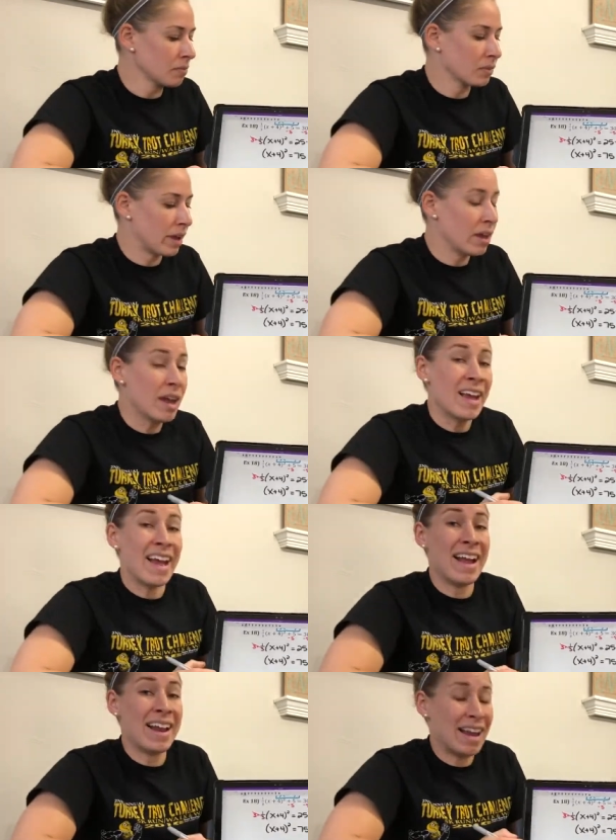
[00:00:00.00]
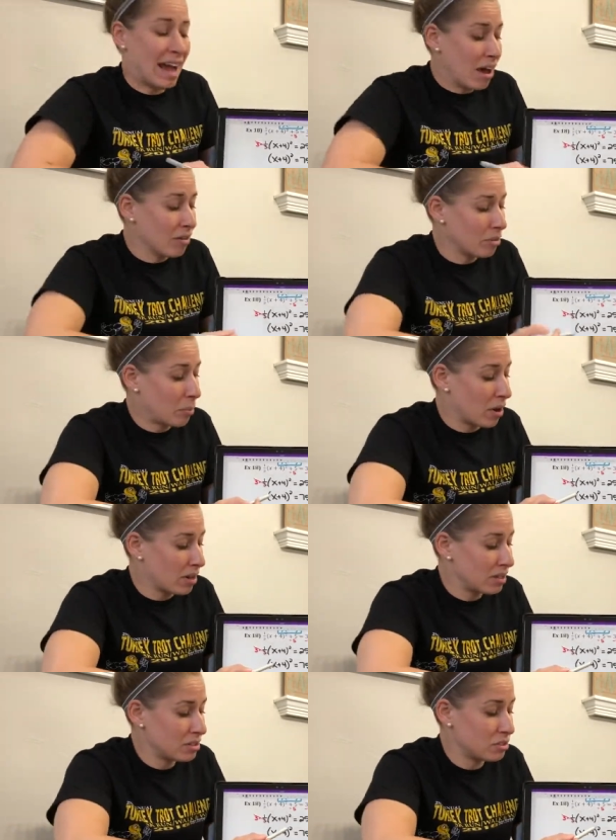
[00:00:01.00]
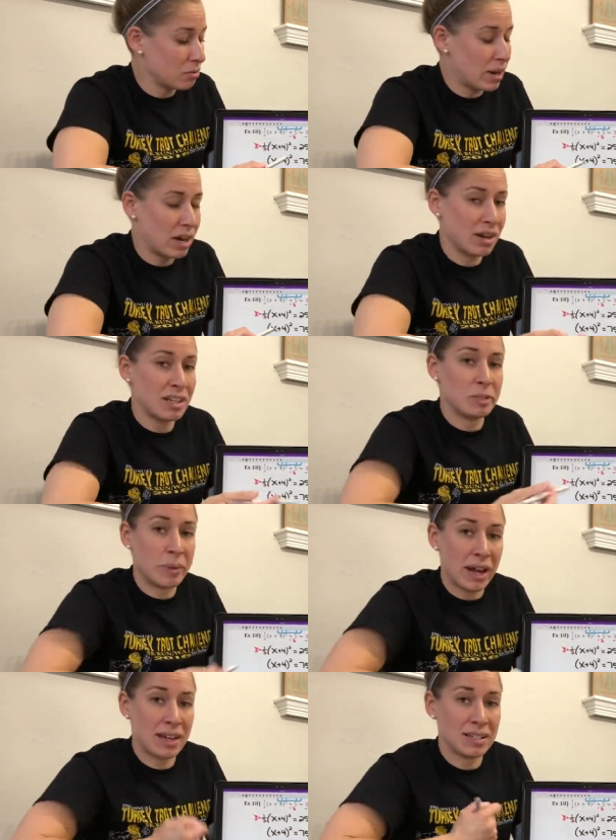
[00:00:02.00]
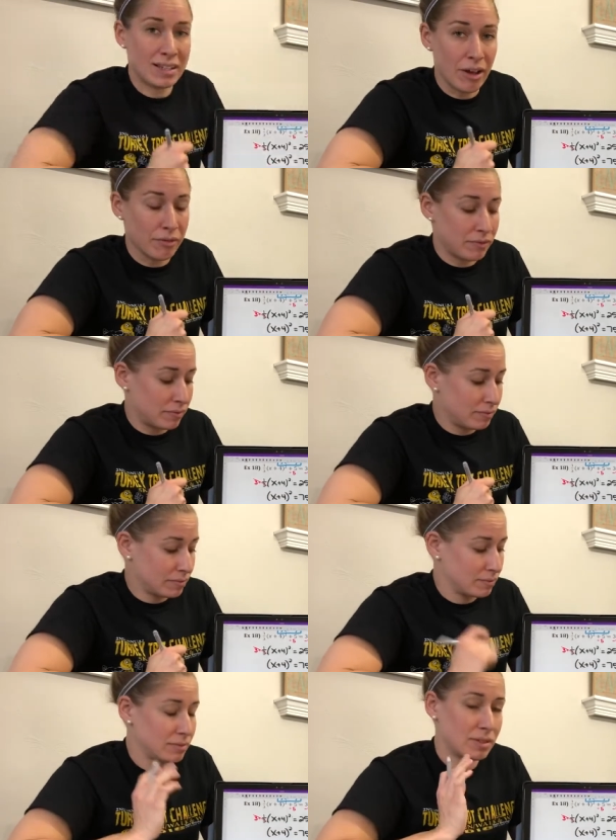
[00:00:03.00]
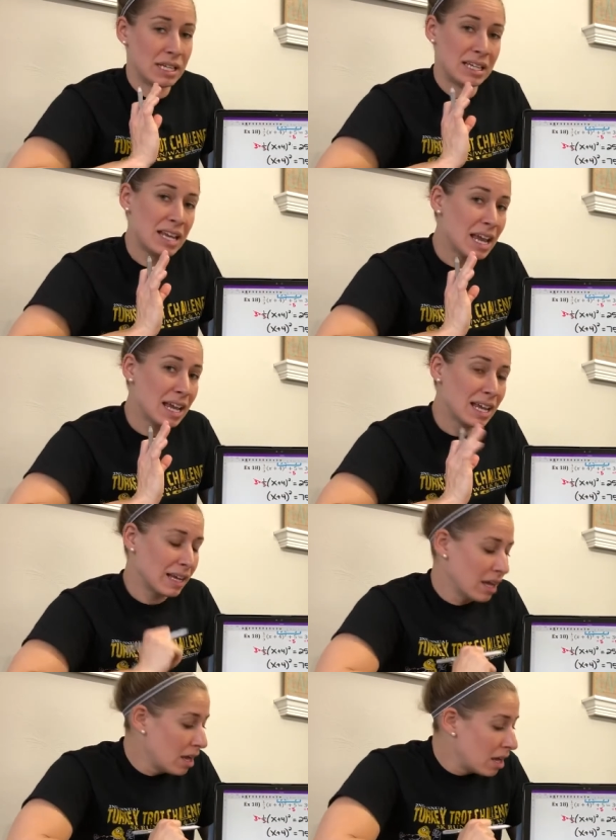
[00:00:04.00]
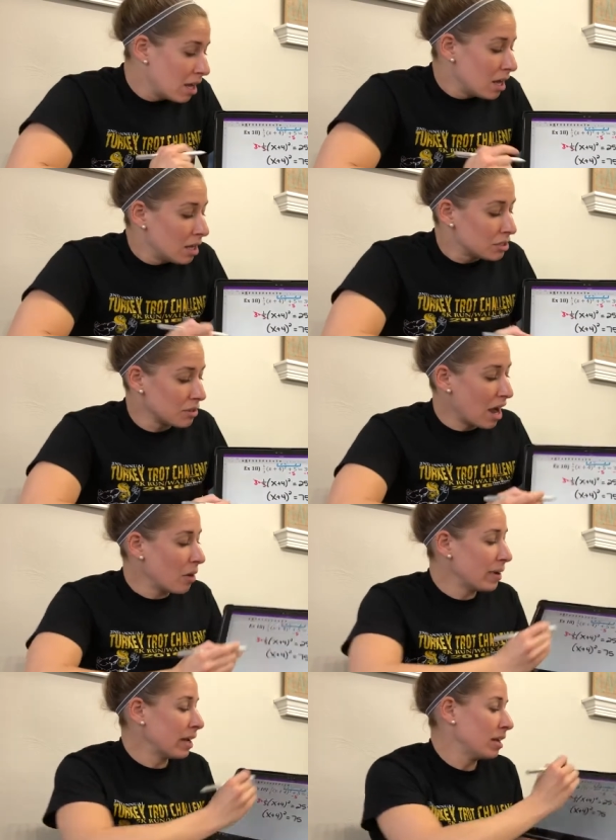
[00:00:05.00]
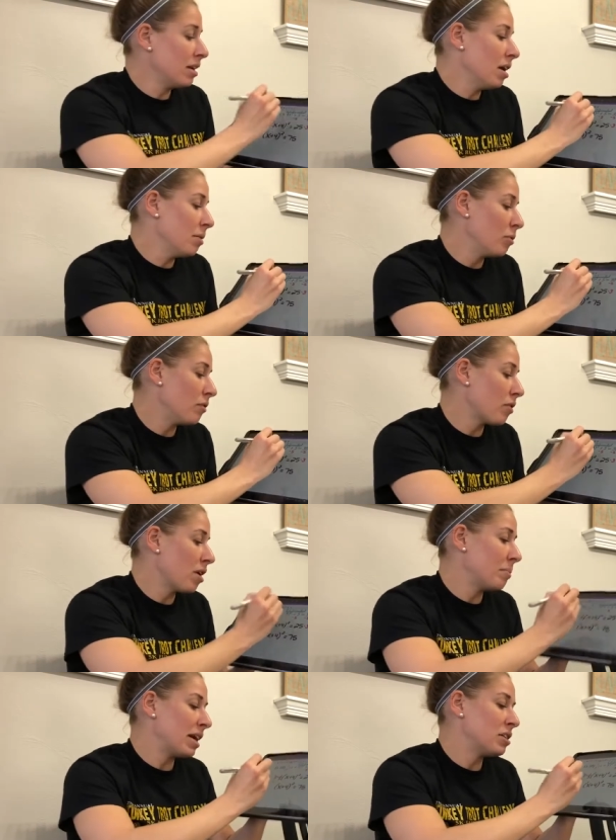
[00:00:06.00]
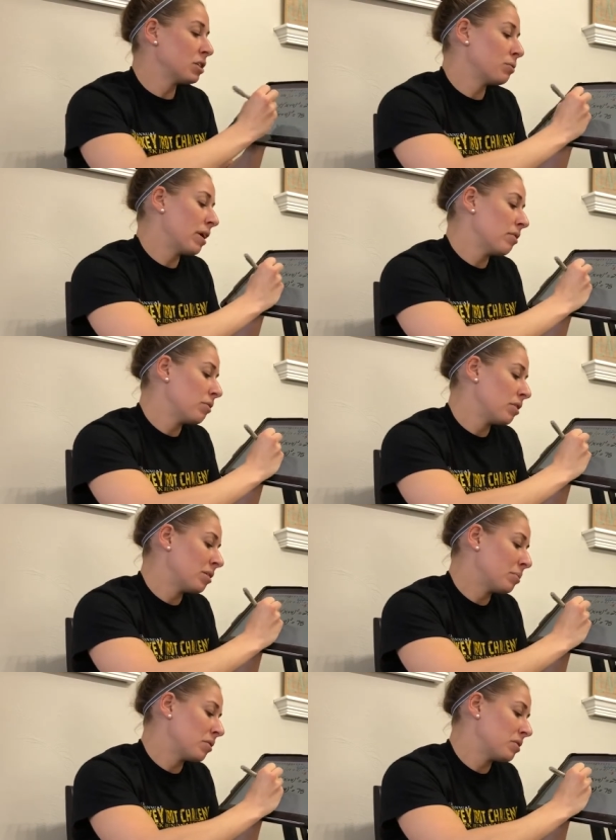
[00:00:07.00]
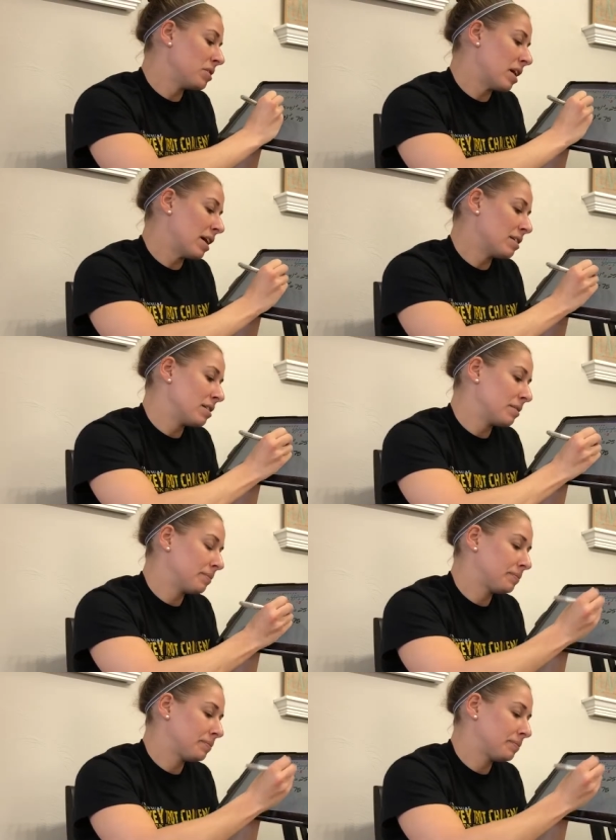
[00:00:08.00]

Okay, and now the part that's squared is by itself. Yay! So now we can move on by square rooting both sides.